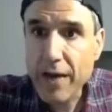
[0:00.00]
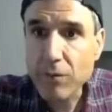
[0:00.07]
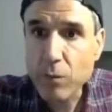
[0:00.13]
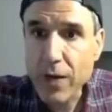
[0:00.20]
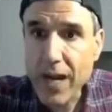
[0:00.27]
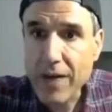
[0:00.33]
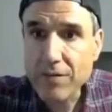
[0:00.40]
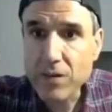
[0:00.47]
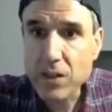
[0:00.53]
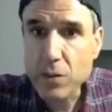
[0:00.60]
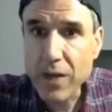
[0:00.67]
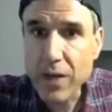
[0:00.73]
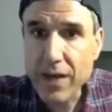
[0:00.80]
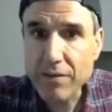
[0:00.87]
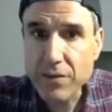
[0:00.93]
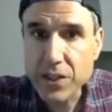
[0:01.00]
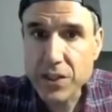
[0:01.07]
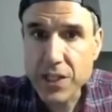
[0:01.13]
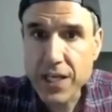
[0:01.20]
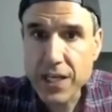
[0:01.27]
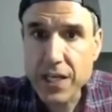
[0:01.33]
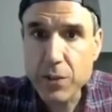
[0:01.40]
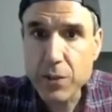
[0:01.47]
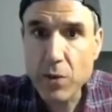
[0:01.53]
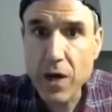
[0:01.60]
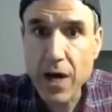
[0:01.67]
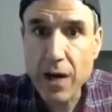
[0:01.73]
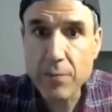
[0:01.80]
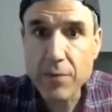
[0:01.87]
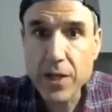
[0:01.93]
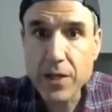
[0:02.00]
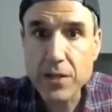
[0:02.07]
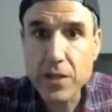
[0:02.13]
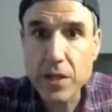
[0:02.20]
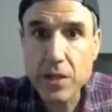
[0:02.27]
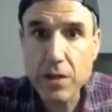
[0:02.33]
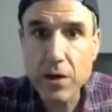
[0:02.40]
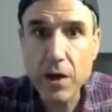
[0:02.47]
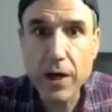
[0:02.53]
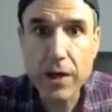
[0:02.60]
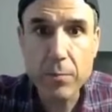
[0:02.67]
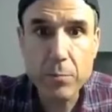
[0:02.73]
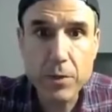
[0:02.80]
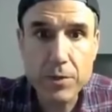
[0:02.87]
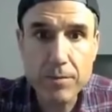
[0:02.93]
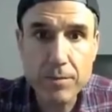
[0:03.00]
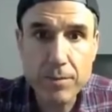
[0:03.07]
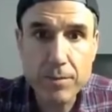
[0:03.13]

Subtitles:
We have a CD-ROM that is, oh, I didn't put,